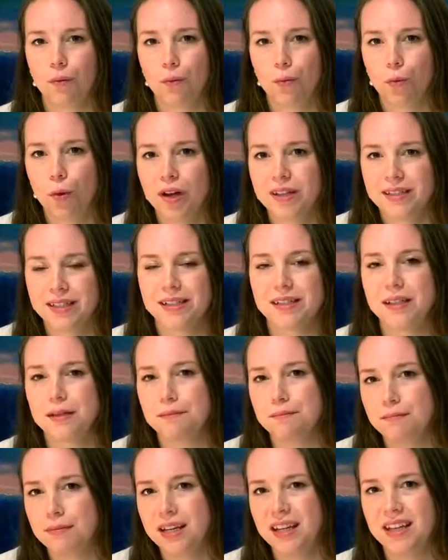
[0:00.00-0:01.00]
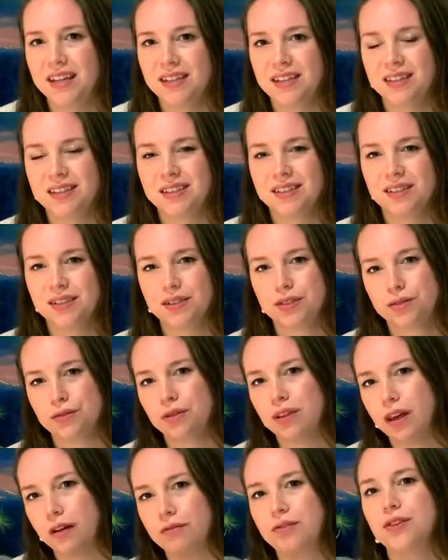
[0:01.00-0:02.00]
what does it mean to
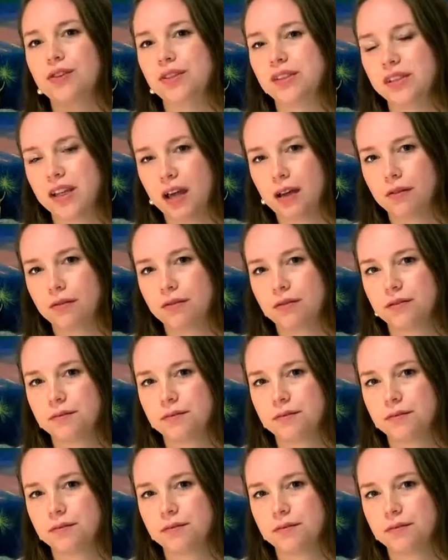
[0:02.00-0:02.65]
love yourself?